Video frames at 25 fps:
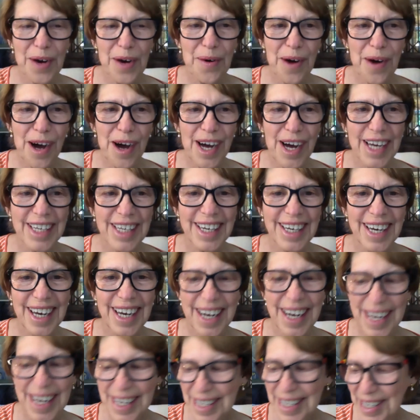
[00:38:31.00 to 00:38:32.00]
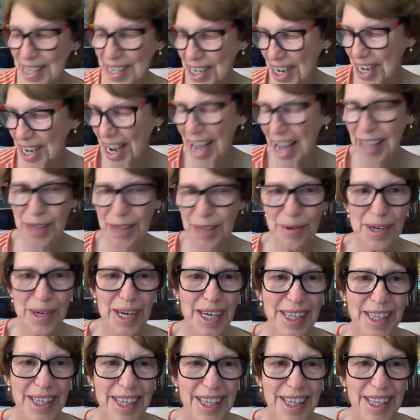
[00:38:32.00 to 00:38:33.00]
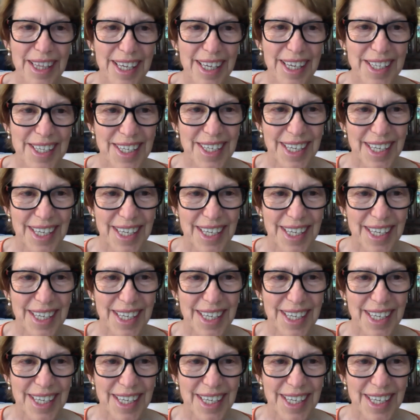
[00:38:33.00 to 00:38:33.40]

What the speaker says: on to Catherine on this,